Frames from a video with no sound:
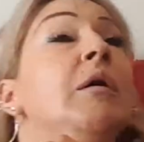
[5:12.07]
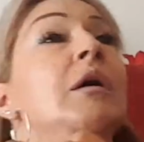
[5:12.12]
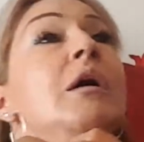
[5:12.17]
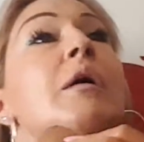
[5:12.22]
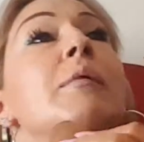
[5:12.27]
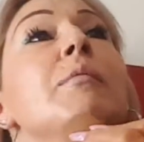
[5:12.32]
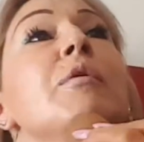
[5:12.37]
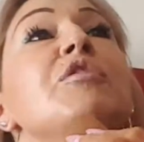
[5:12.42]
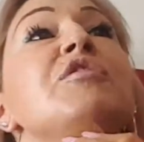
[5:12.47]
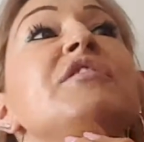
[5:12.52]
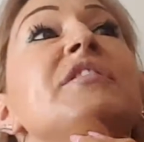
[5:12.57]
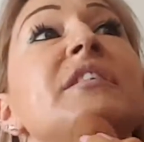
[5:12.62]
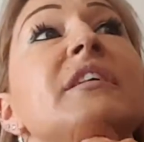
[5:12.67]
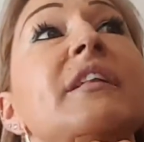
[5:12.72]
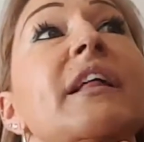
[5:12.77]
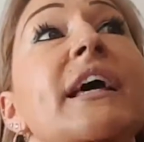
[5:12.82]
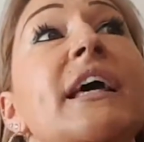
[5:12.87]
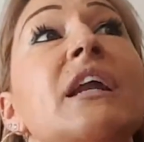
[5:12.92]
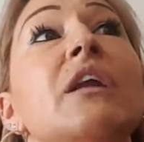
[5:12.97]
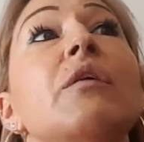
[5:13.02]
Emergency
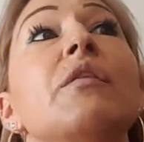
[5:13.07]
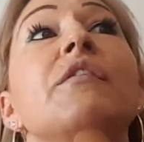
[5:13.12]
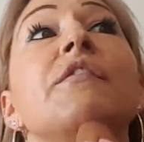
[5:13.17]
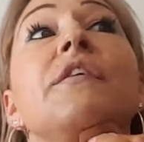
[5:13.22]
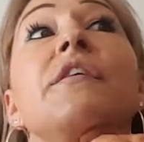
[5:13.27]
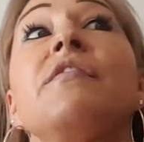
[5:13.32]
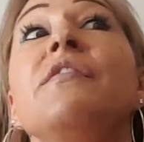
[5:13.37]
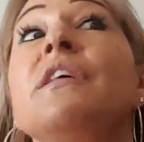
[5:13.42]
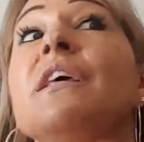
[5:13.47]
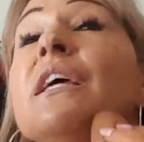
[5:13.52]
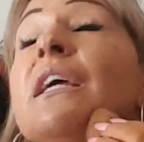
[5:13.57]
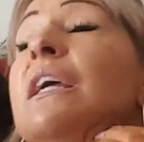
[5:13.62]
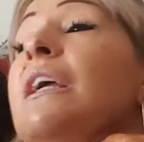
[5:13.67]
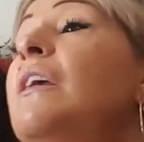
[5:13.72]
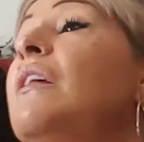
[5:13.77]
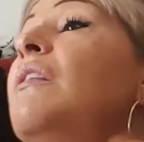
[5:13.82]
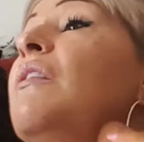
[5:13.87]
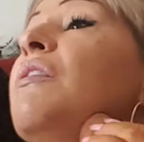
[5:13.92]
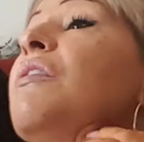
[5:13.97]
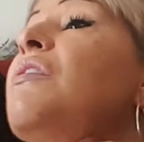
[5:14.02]
landing on the
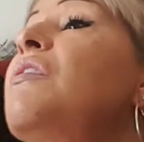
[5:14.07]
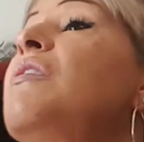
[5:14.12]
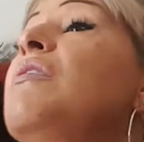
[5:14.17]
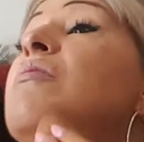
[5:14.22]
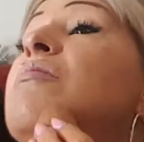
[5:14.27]
15th.